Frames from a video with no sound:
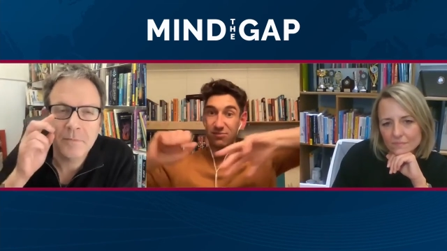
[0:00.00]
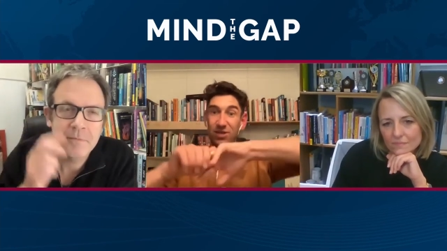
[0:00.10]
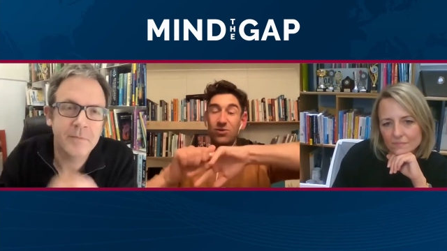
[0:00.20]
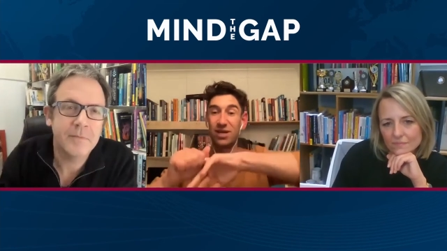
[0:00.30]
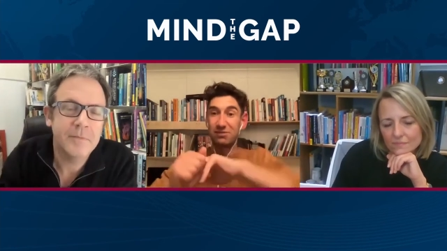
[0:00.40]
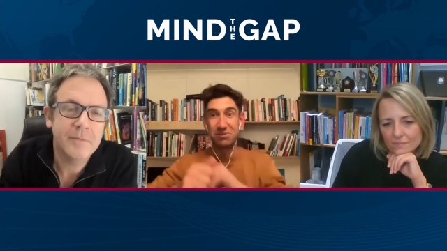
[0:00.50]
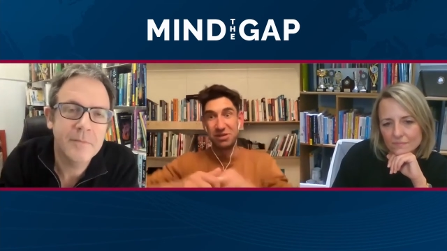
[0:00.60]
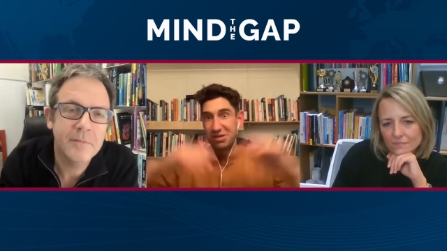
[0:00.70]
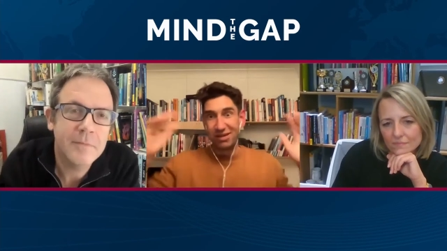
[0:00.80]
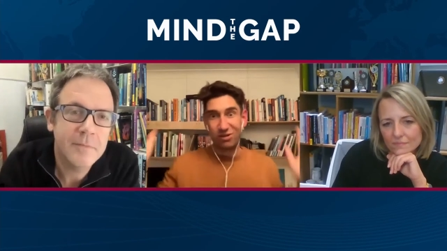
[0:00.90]
Speaker 1: We know that,
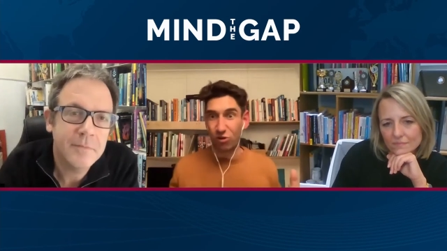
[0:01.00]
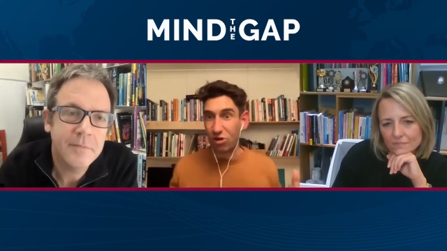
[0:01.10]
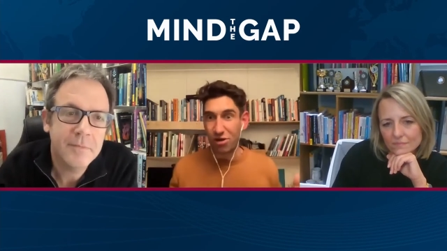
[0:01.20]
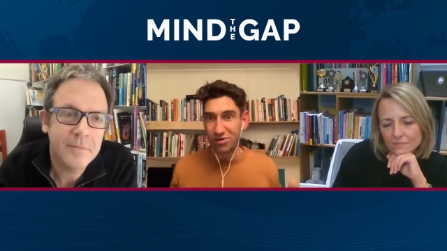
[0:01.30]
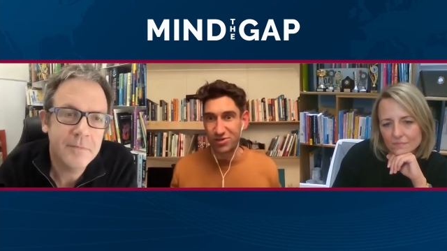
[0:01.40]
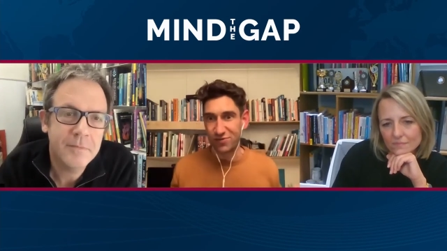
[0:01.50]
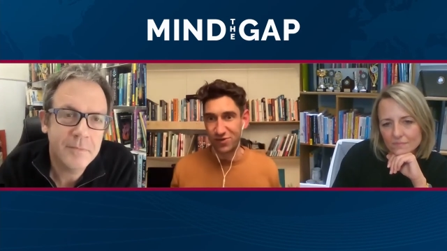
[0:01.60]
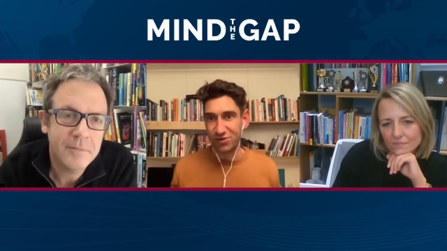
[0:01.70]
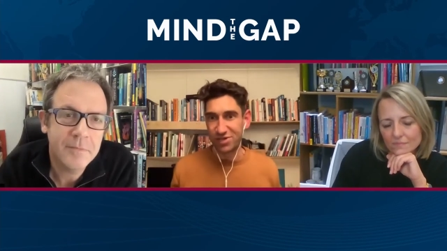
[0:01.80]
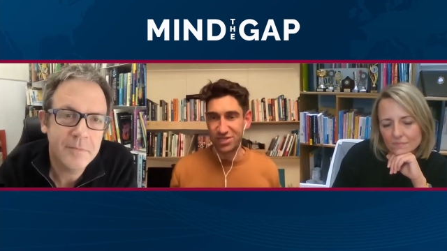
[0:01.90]
you know, regardless
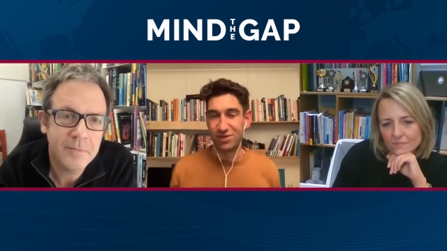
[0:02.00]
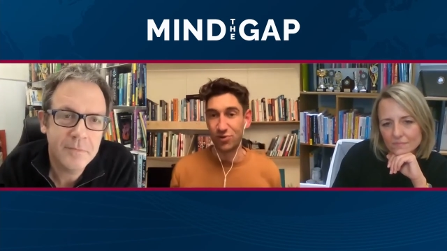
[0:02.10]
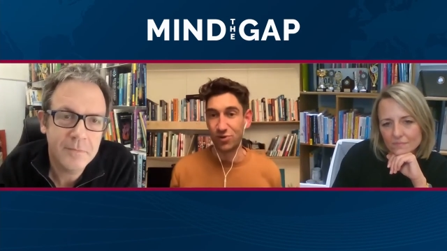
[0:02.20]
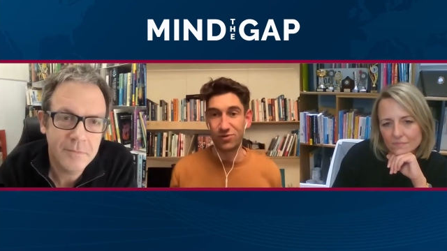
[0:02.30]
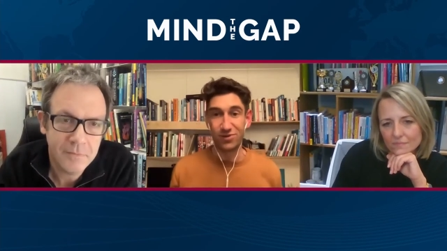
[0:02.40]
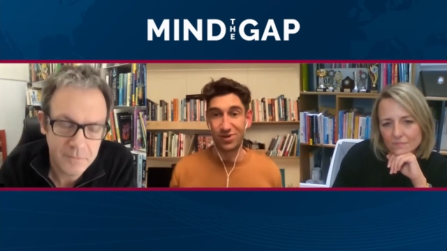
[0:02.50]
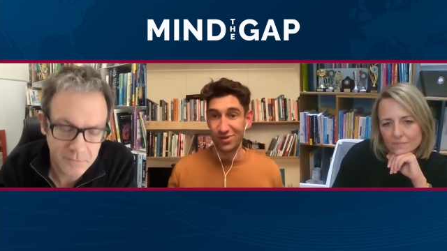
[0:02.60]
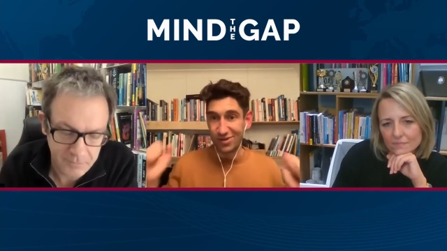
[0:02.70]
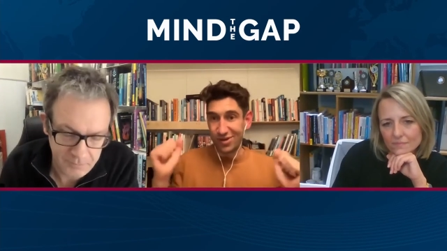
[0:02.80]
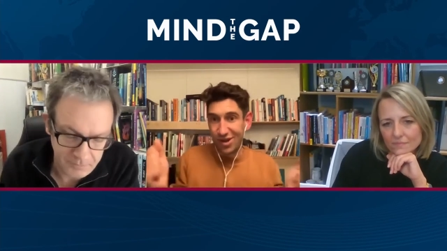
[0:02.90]
of your teaching role,
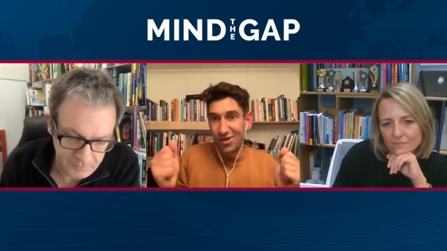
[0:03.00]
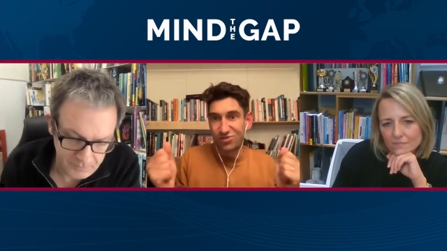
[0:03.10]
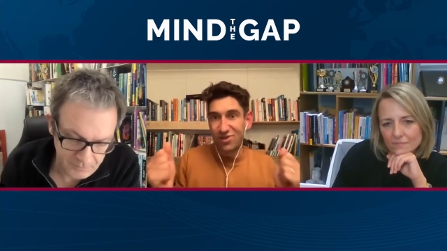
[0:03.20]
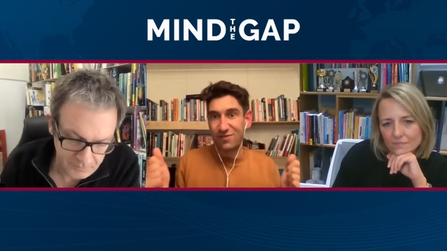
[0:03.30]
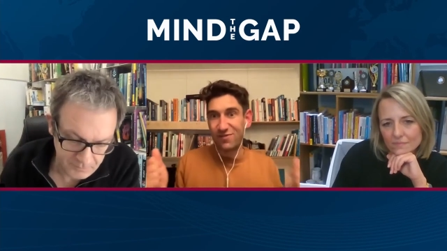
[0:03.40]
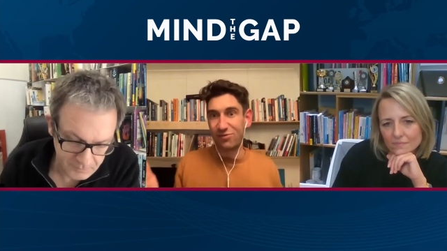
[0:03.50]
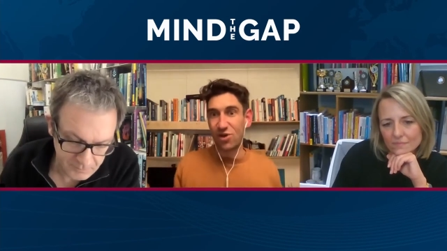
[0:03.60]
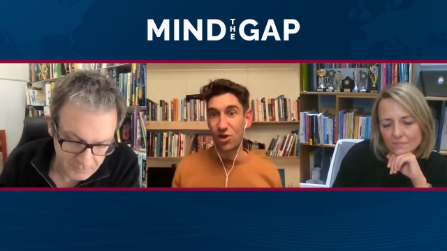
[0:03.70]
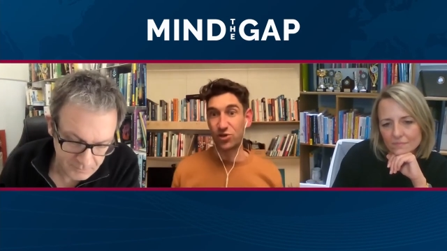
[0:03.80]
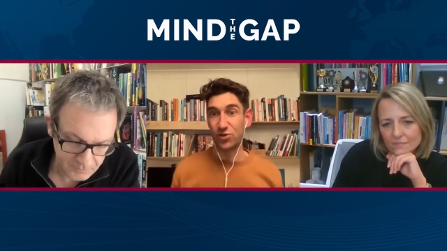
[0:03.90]
you, you've got to try and
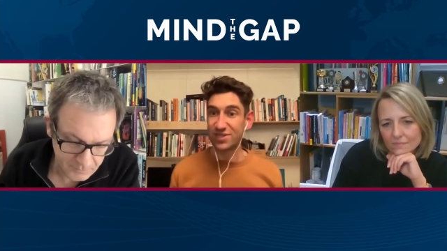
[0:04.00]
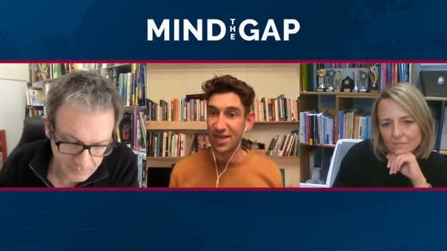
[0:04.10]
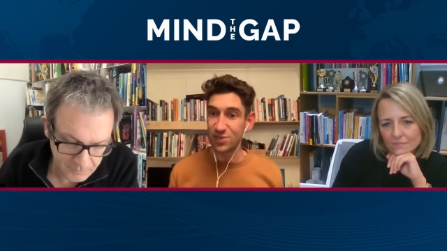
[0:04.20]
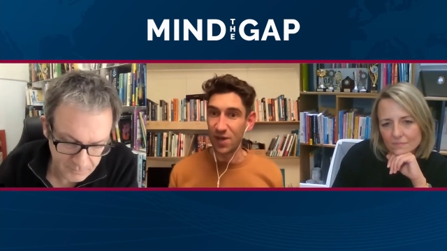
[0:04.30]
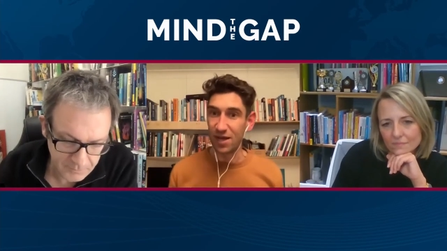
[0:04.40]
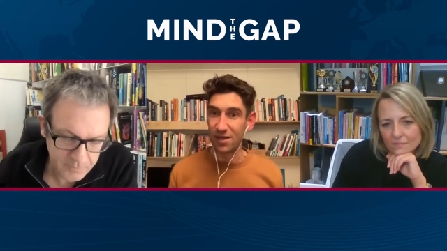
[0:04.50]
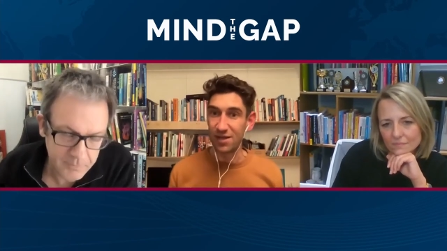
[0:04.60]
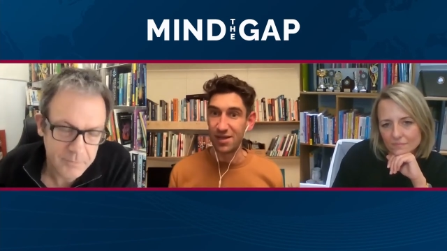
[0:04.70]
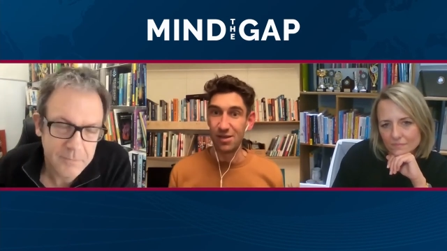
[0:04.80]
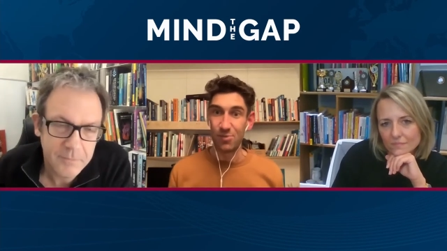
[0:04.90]
figure out how you assess well,
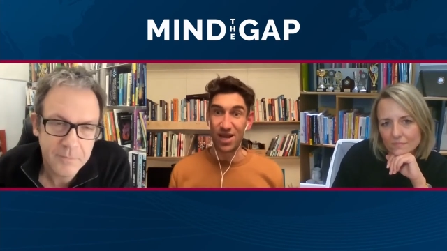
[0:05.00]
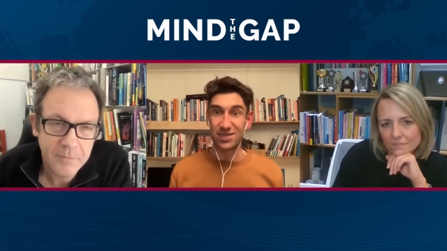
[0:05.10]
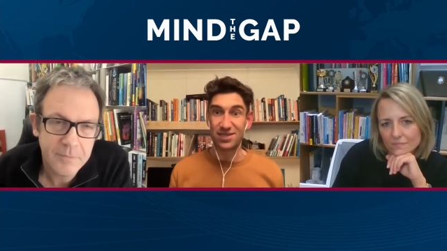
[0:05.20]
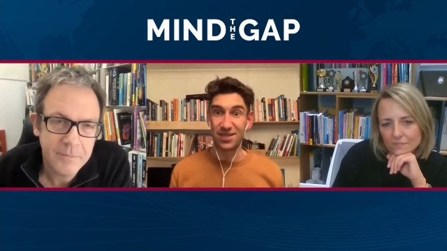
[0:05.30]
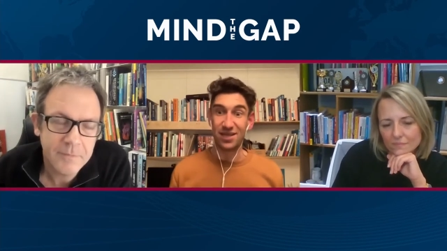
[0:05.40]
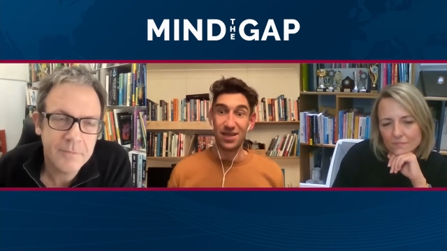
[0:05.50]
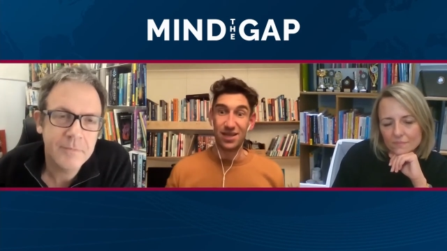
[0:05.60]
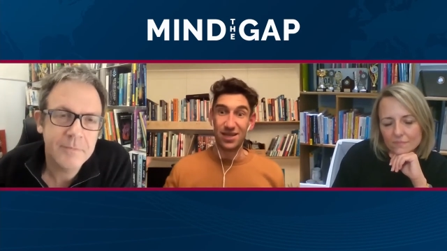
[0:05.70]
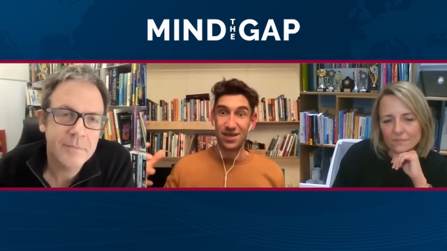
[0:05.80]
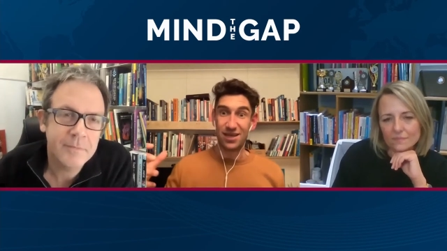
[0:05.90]
but actually,
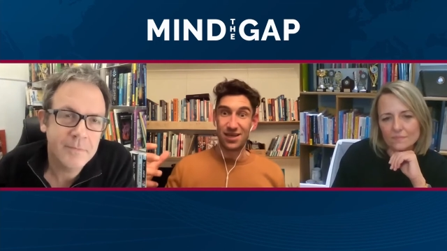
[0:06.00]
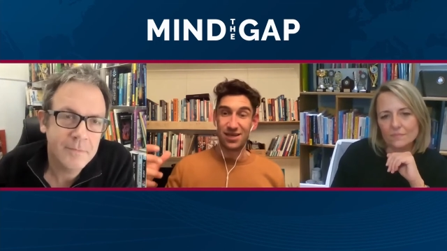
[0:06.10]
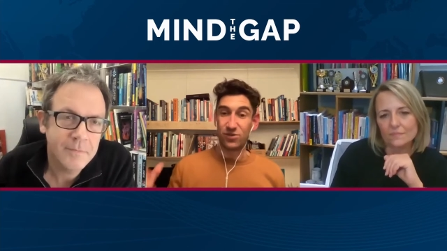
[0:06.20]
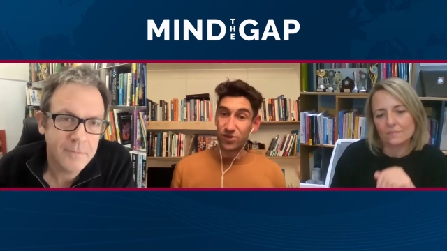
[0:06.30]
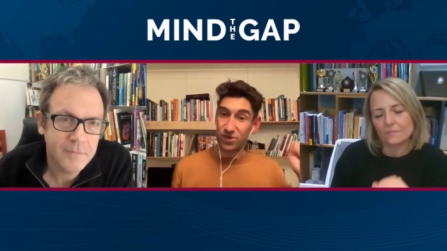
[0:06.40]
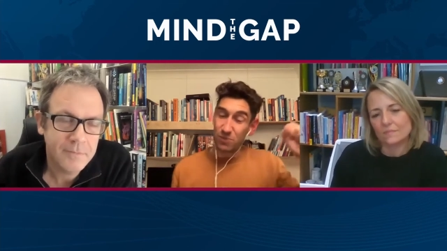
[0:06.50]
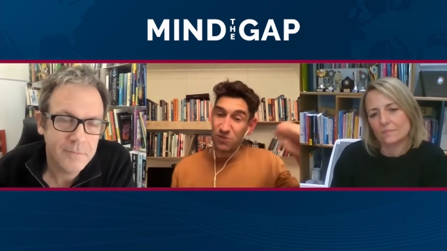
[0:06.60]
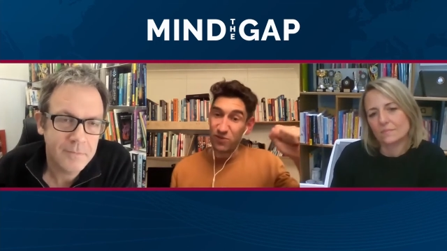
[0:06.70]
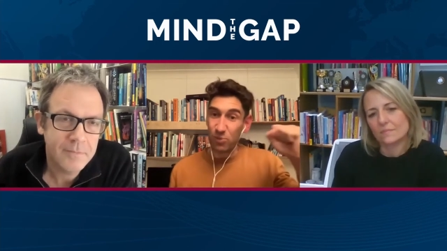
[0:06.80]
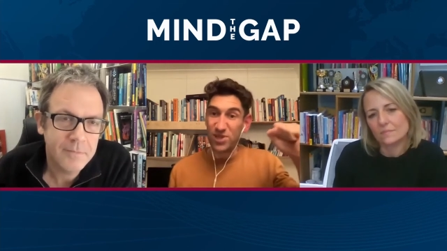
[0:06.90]
uh, you know,
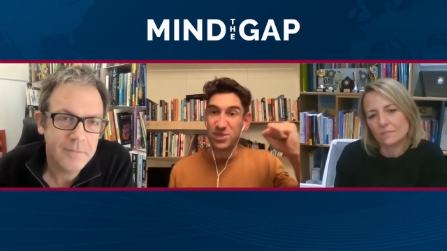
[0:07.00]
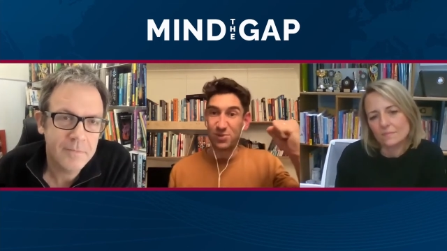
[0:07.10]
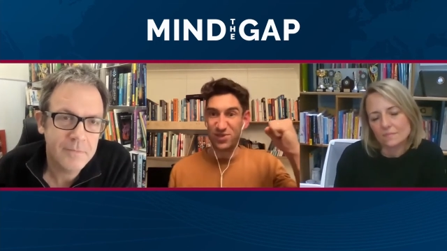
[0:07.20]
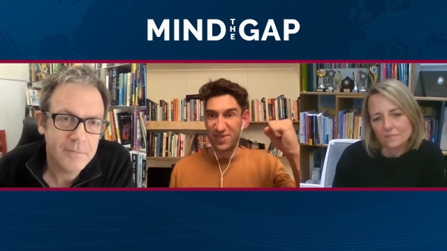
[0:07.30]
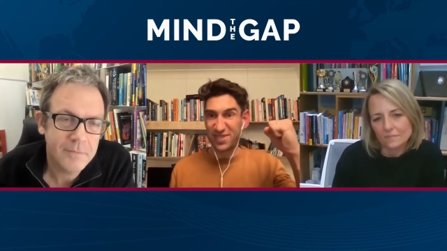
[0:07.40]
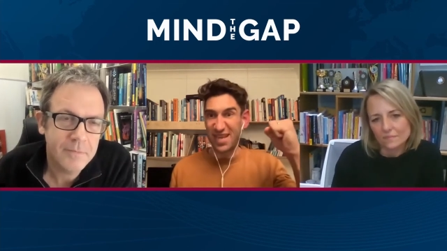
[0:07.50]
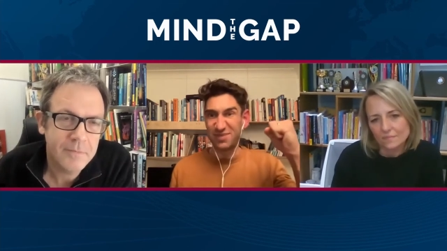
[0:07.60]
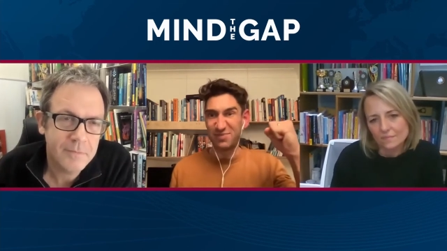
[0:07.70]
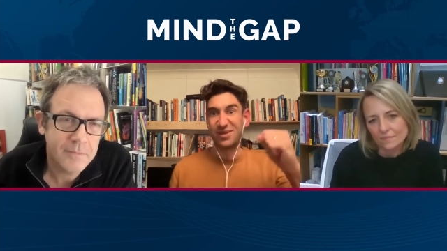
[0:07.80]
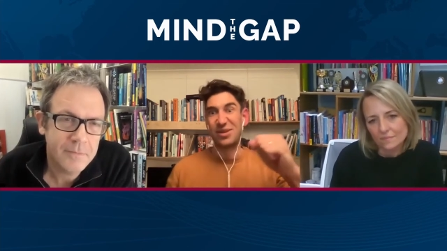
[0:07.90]
some of the principles of
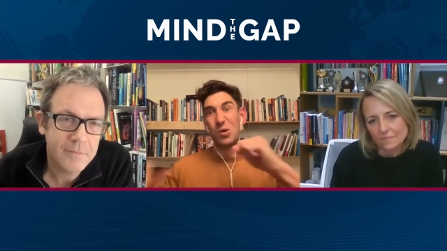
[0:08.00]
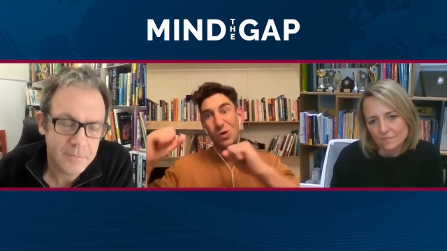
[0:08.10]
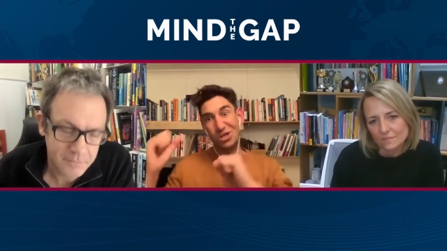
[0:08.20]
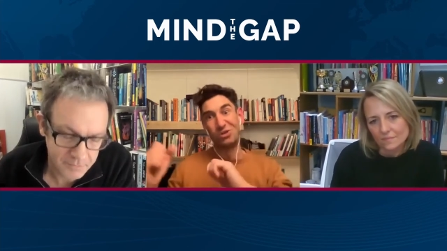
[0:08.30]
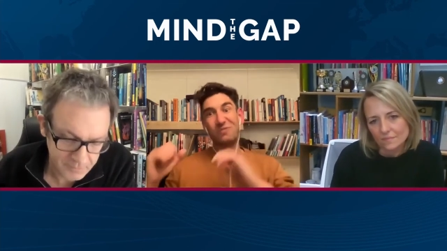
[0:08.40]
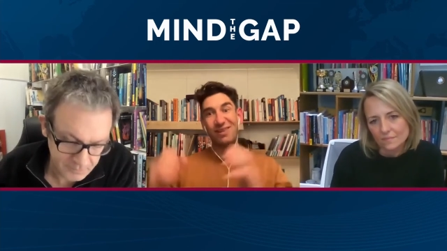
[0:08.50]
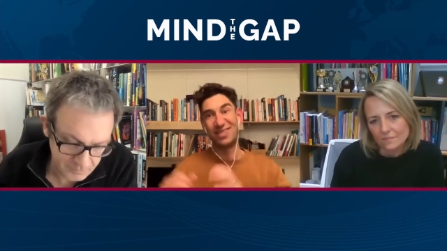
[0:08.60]
assessment will look very